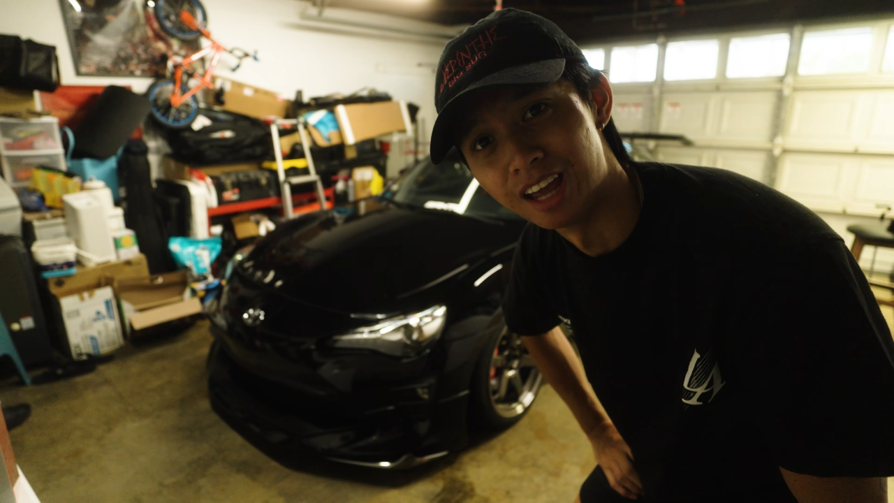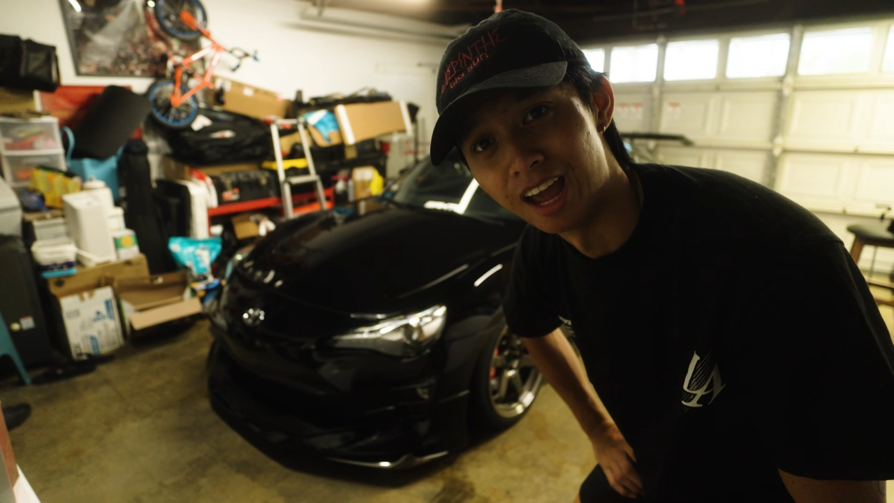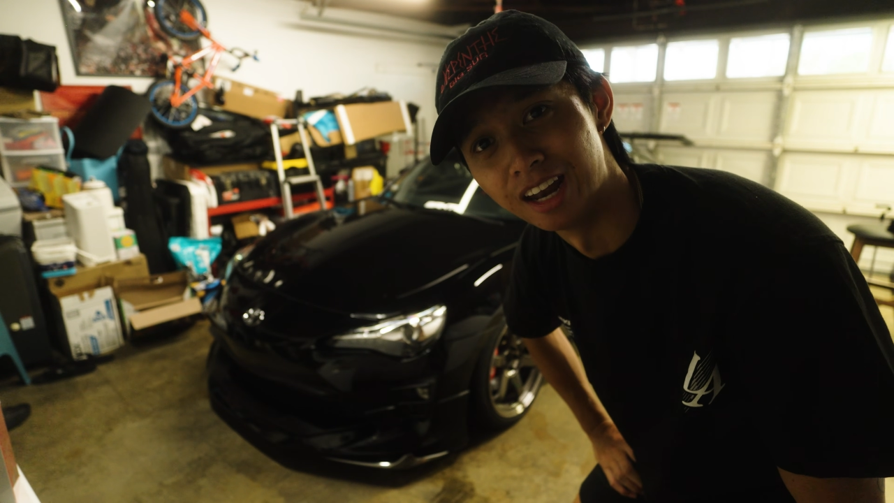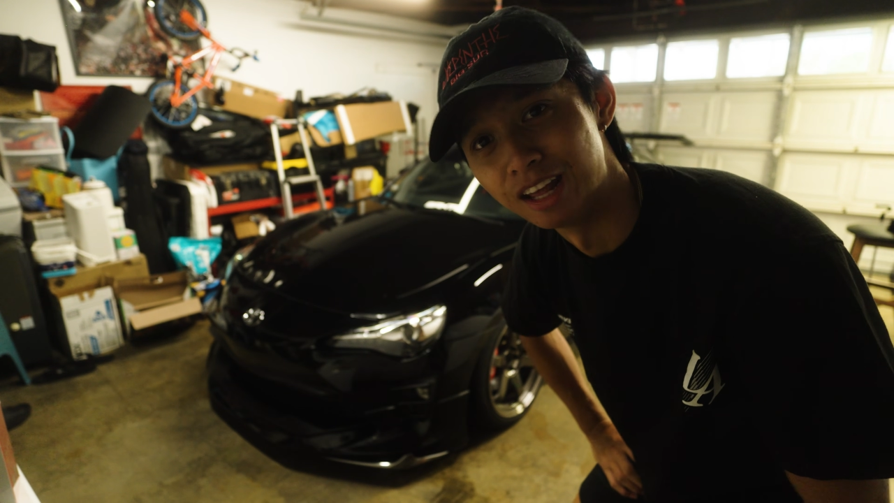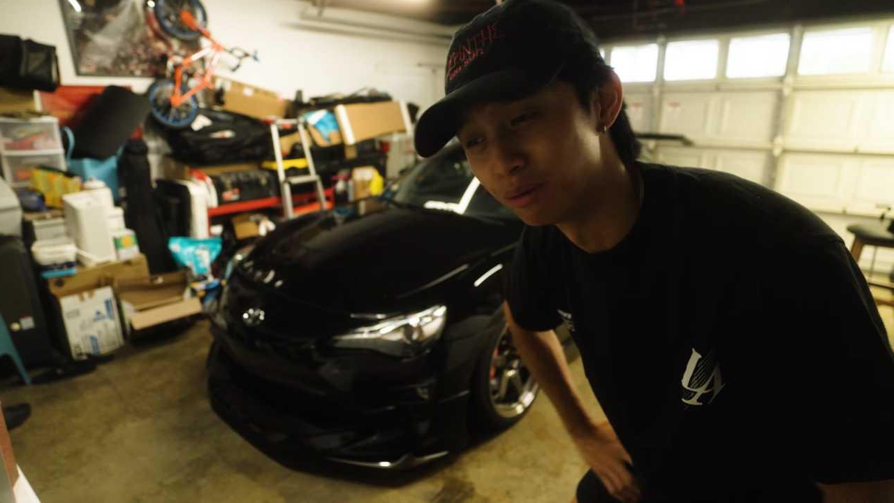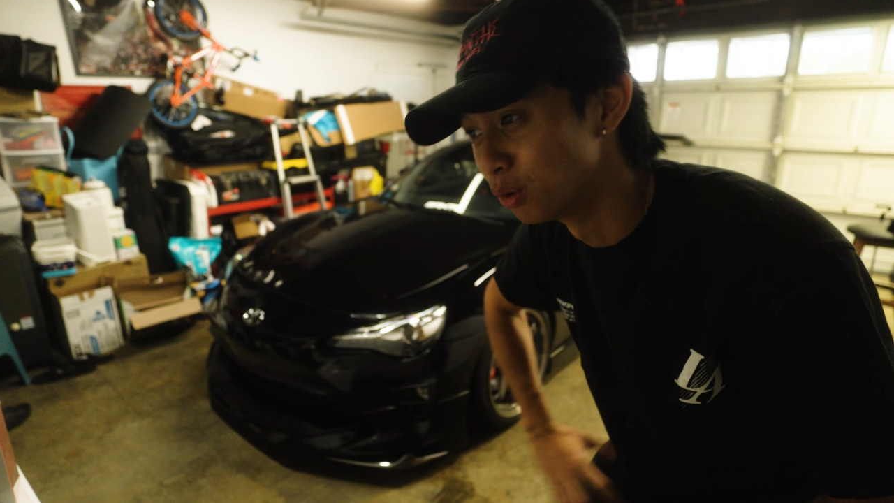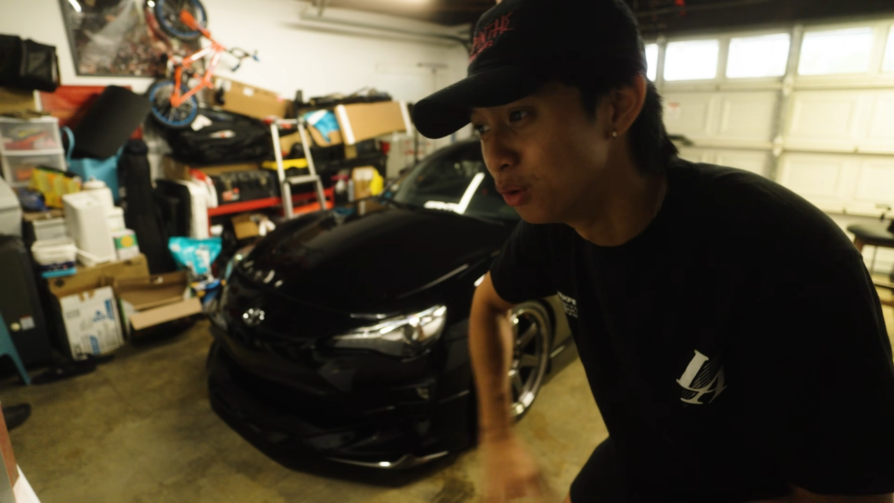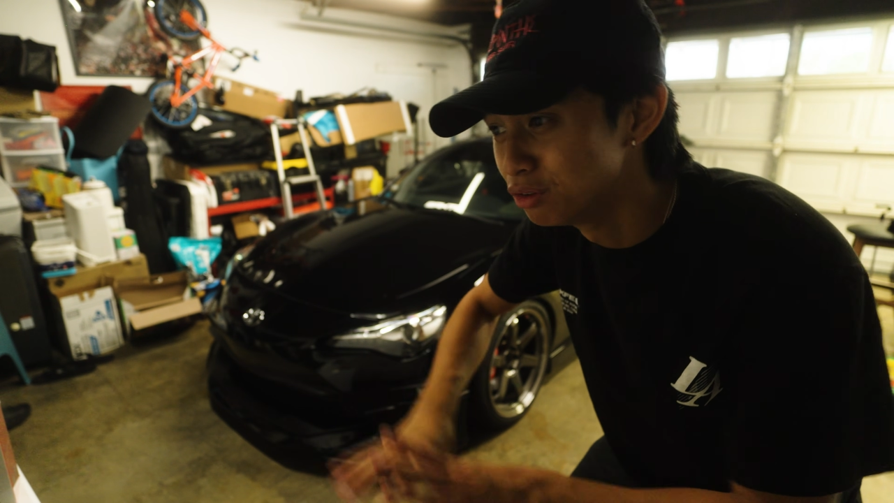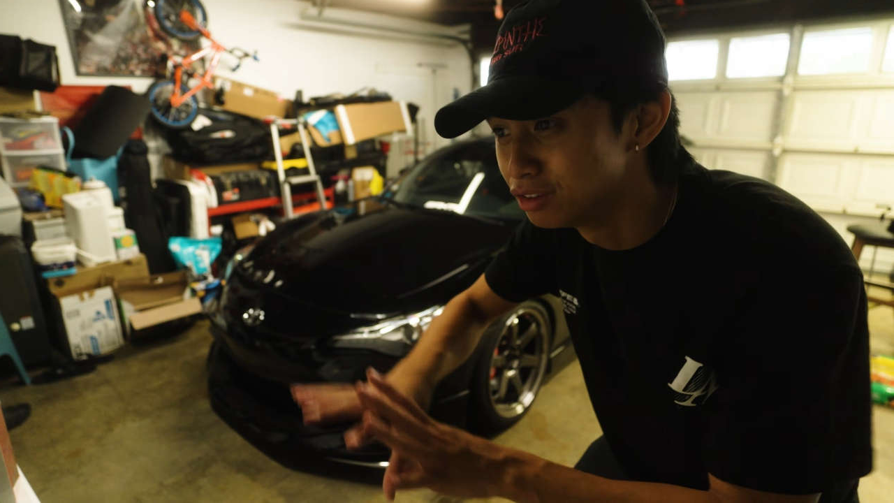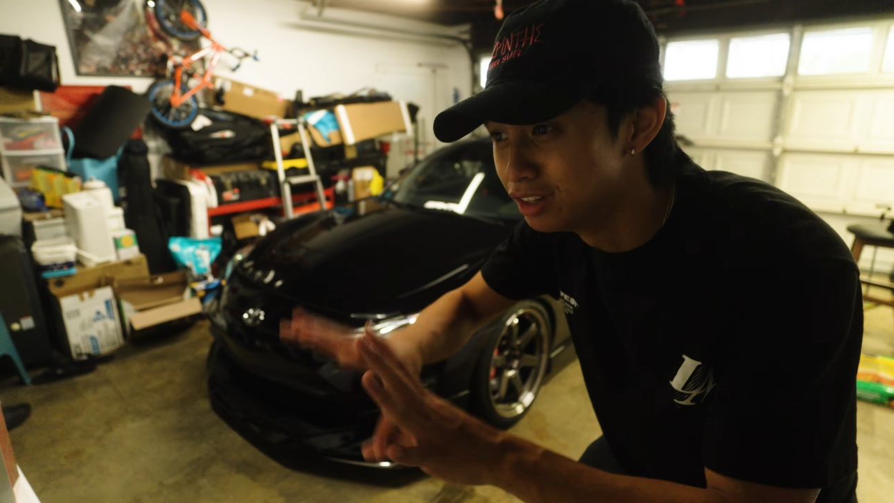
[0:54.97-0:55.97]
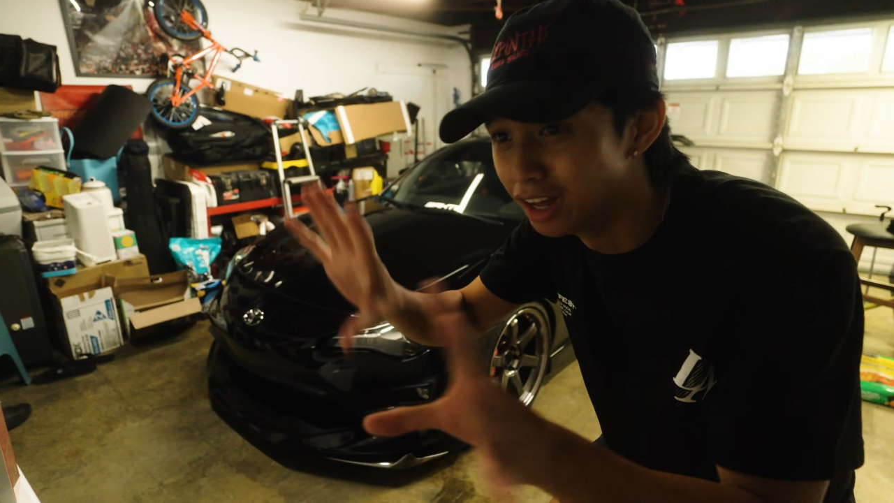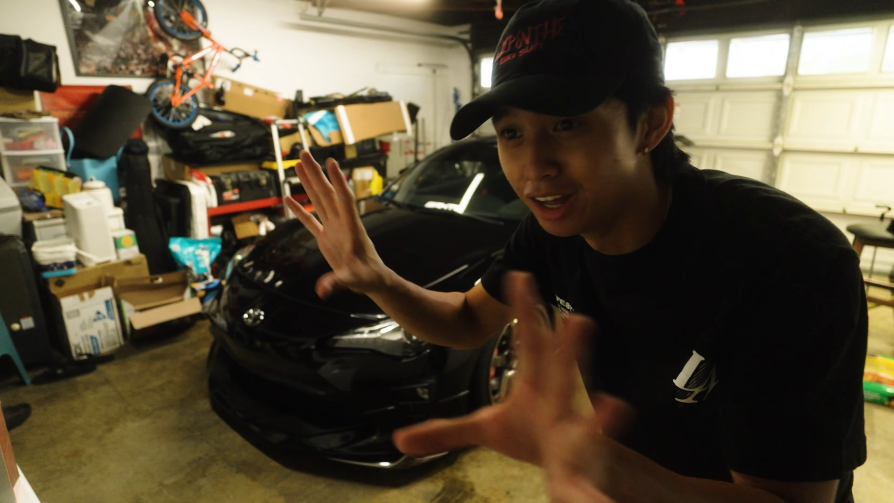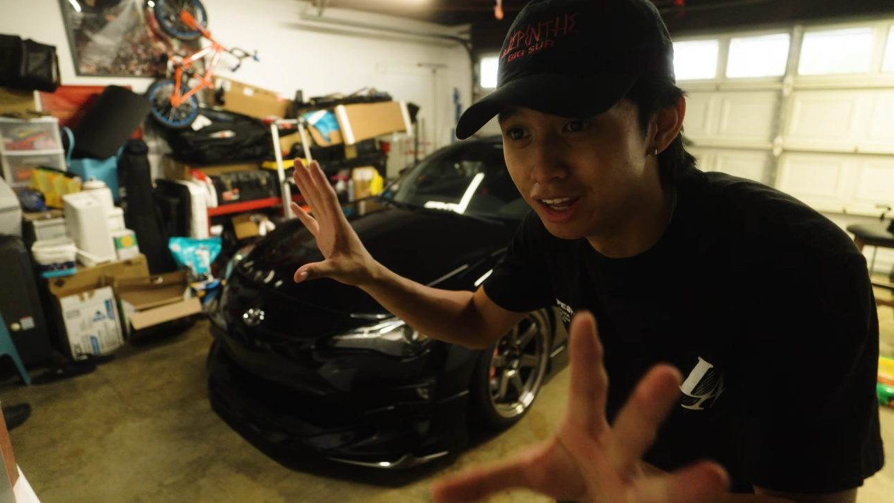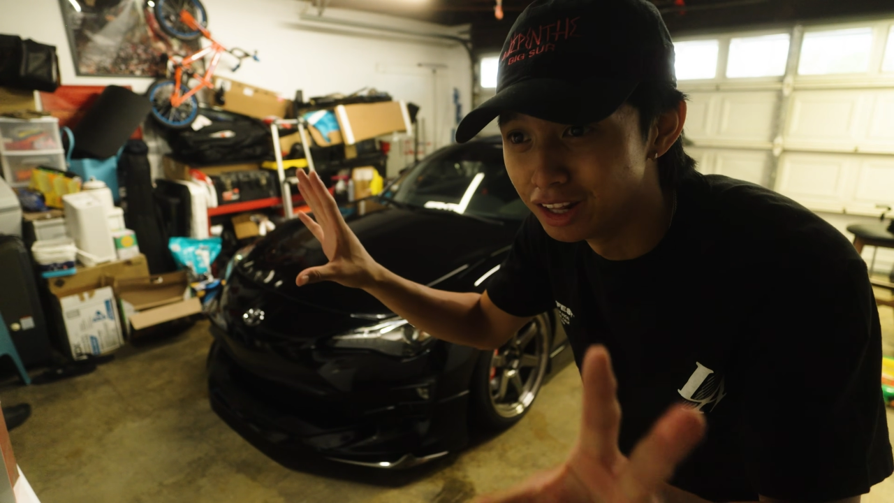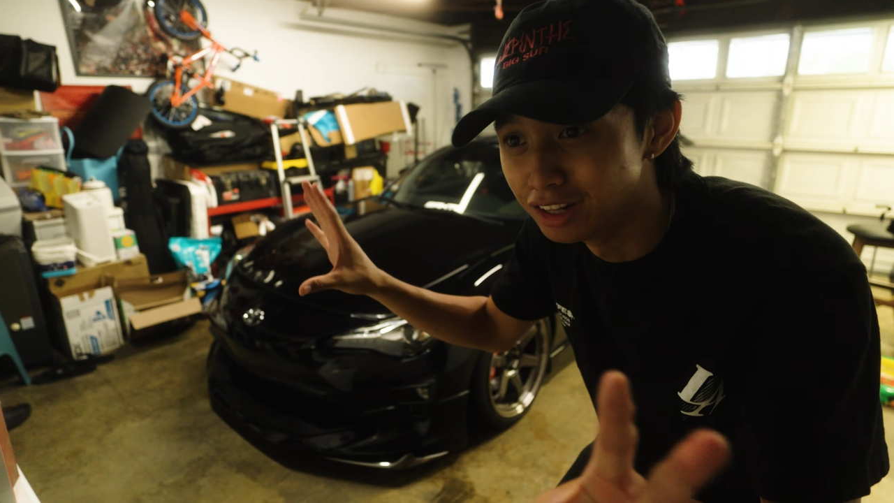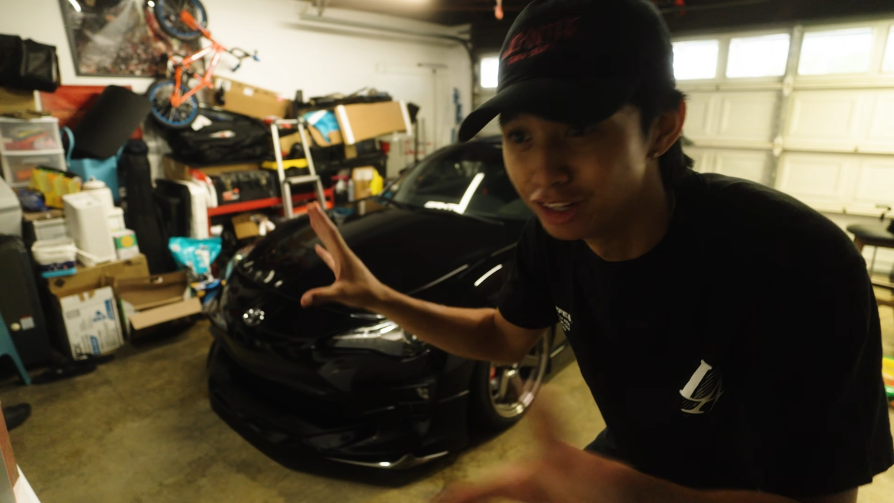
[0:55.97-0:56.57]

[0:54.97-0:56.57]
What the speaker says: and it ruins the